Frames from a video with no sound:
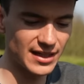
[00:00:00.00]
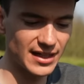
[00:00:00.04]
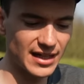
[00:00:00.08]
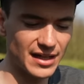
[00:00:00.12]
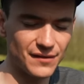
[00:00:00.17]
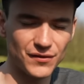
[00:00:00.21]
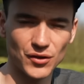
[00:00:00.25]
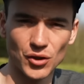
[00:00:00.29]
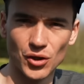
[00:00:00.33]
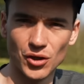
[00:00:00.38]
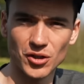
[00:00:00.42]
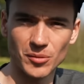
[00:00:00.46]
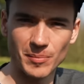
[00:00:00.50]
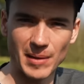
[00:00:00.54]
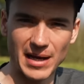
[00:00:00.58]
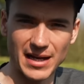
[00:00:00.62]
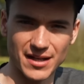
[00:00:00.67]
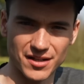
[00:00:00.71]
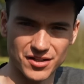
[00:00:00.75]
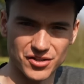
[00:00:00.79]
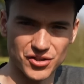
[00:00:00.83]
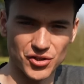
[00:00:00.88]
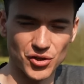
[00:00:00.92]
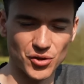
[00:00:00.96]
If your hook
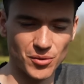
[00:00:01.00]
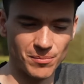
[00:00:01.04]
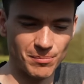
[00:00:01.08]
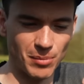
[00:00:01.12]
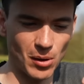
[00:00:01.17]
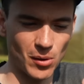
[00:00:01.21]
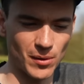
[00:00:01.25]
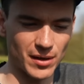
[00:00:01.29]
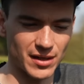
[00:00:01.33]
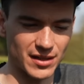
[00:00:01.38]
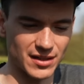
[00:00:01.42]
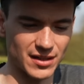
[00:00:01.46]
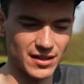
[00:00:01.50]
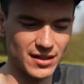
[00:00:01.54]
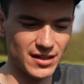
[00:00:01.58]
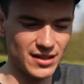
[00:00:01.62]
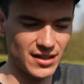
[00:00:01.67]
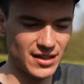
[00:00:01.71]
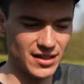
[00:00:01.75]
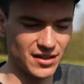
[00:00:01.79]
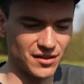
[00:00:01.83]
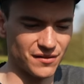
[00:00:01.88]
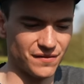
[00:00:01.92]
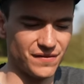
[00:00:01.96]
bait is too buoyant,
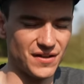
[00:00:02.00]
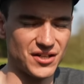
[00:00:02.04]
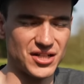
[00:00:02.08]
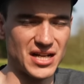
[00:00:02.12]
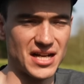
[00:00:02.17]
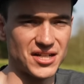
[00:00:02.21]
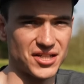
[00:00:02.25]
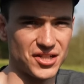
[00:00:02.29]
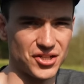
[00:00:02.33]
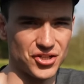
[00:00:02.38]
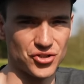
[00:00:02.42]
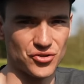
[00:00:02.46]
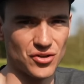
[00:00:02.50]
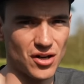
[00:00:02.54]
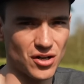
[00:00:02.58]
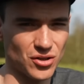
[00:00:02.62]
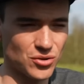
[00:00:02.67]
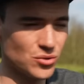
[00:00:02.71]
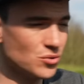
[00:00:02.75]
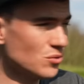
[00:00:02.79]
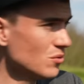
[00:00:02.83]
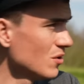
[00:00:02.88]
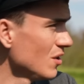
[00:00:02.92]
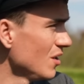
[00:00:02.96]
the fish actually
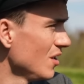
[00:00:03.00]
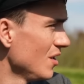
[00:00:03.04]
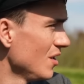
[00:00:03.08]
struggle